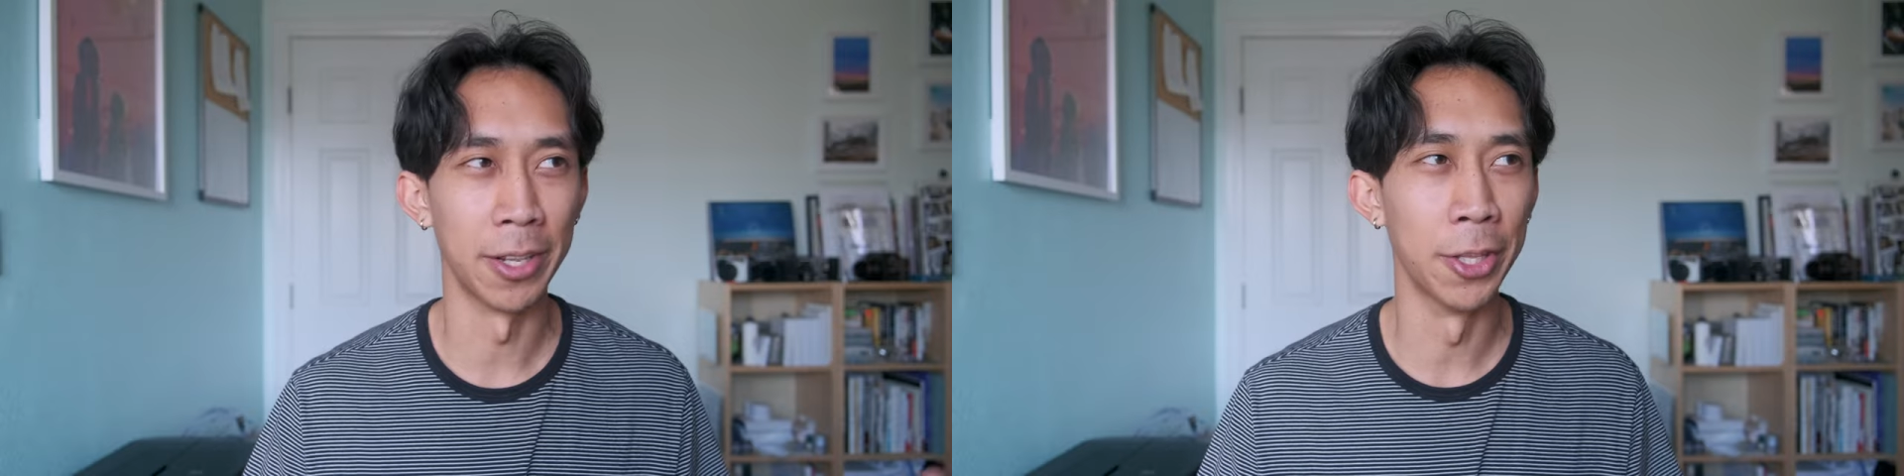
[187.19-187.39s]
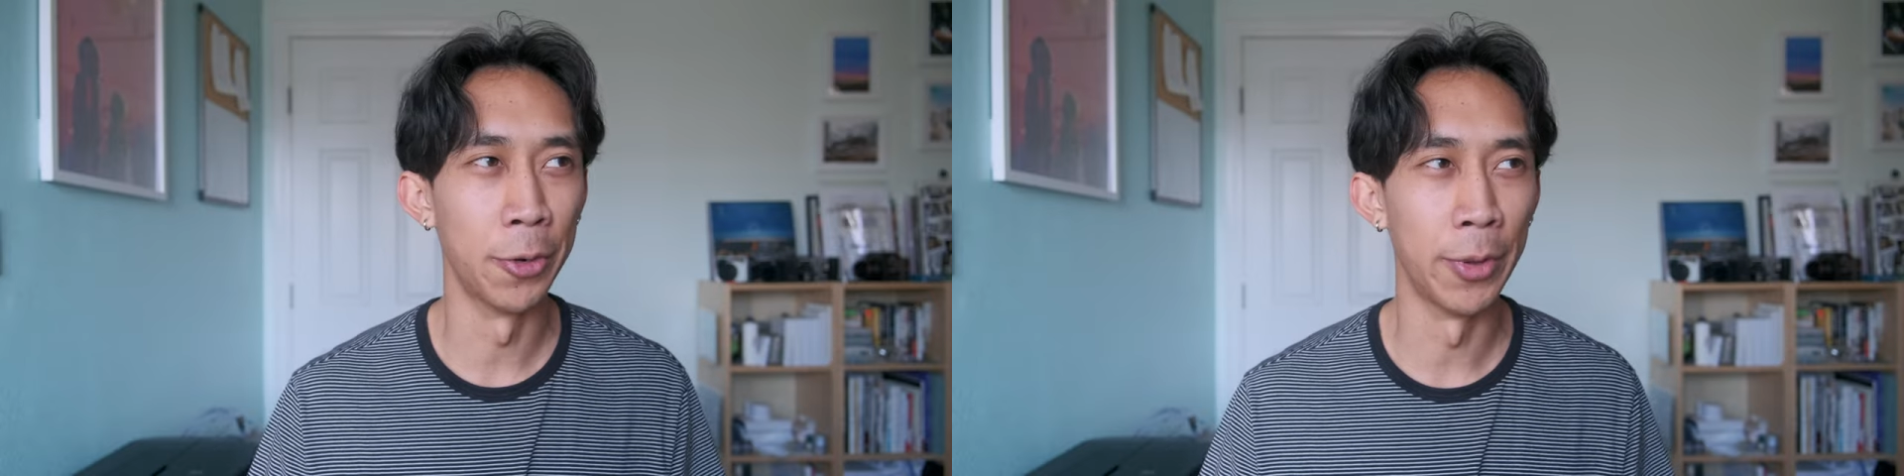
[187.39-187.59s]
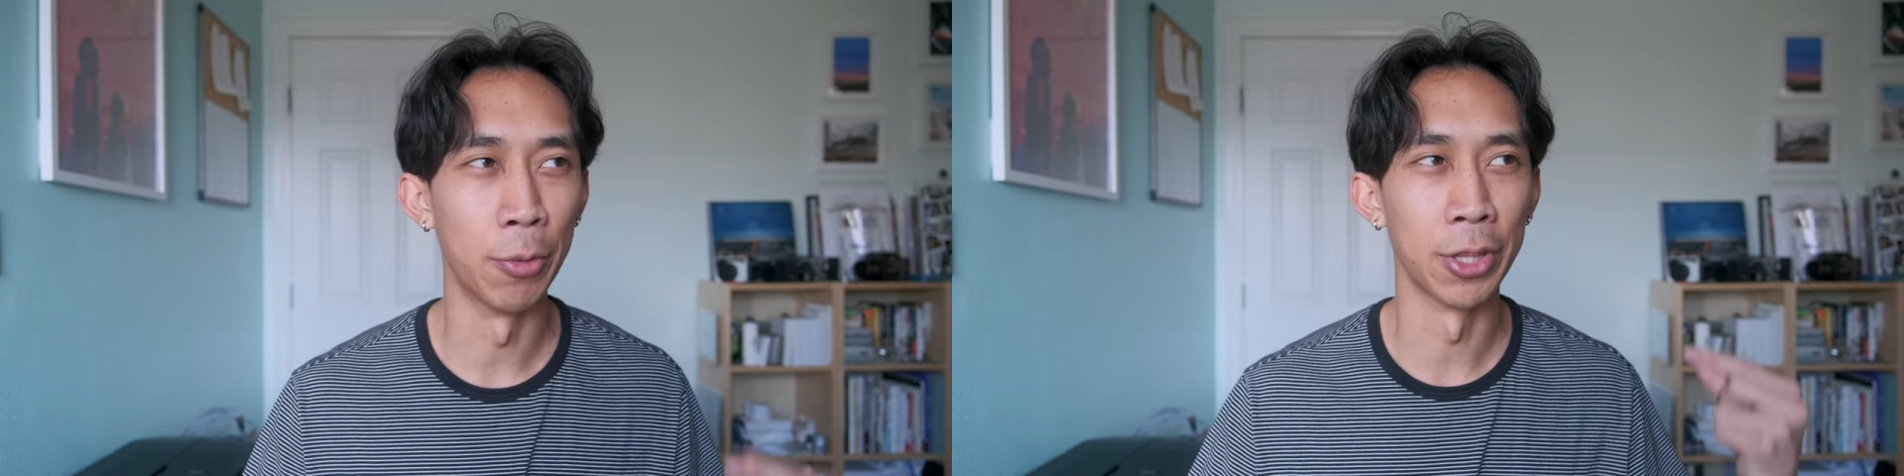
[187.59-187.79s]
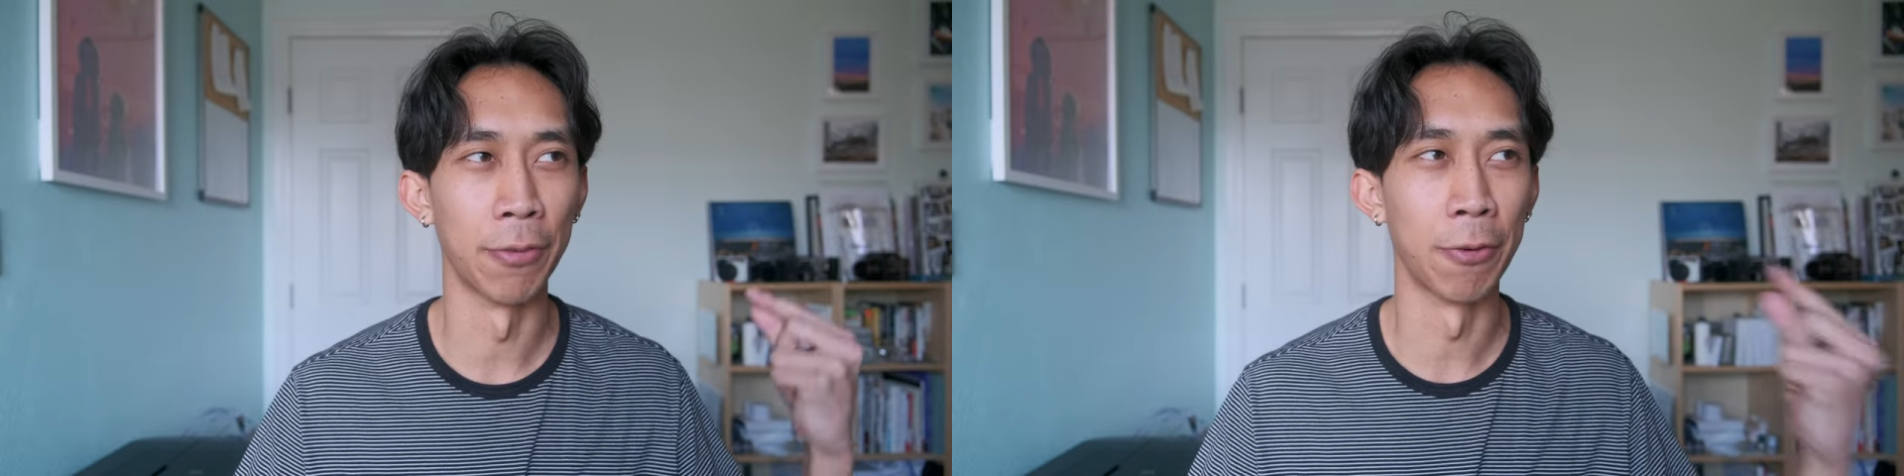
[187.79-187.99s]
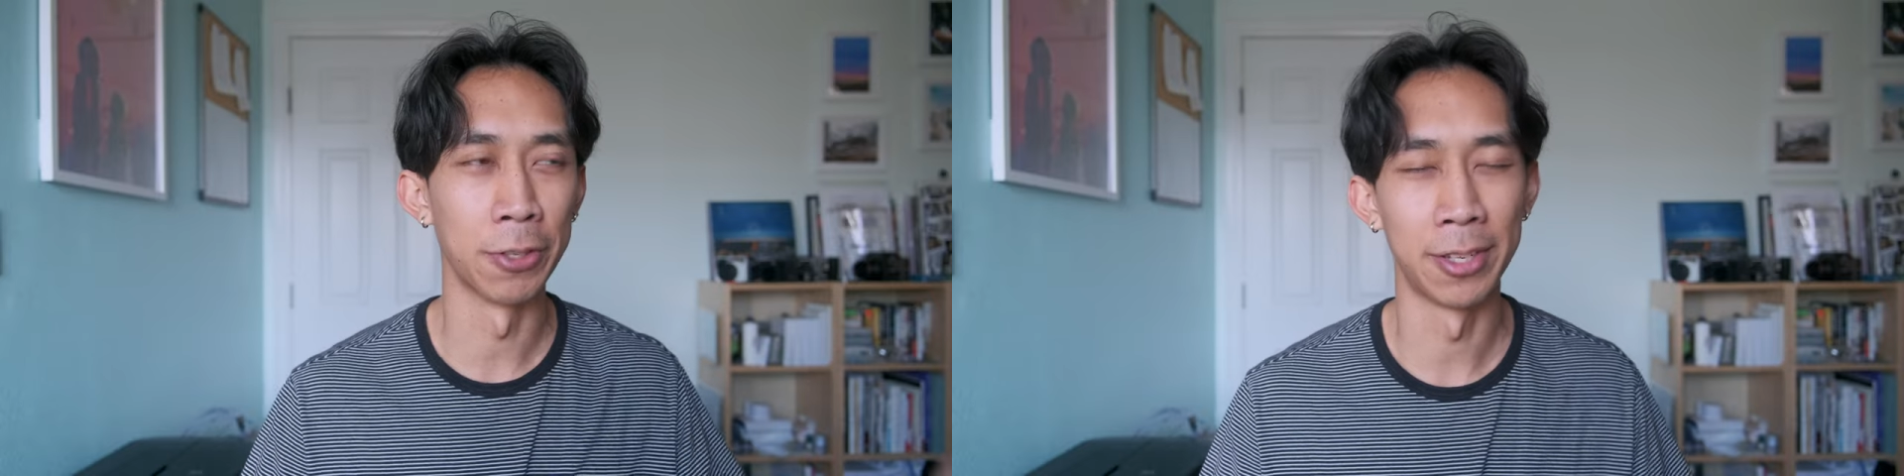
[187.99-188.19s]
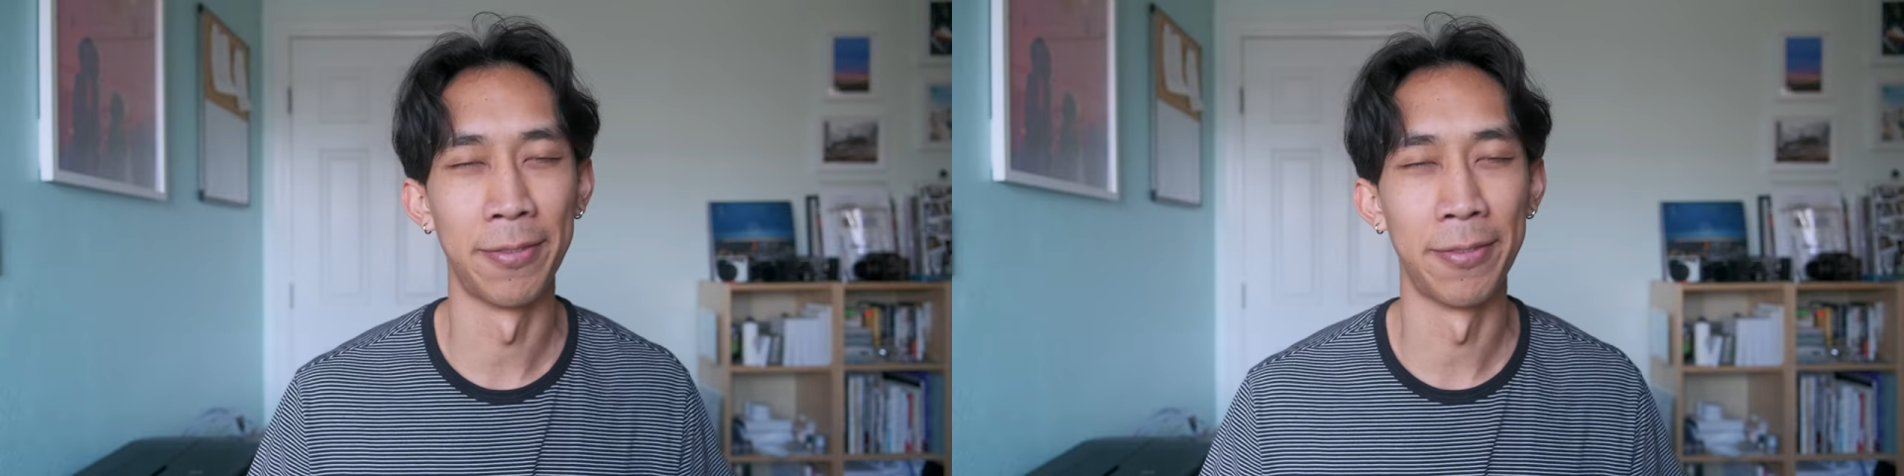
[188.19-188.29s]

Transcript: a little bit with the first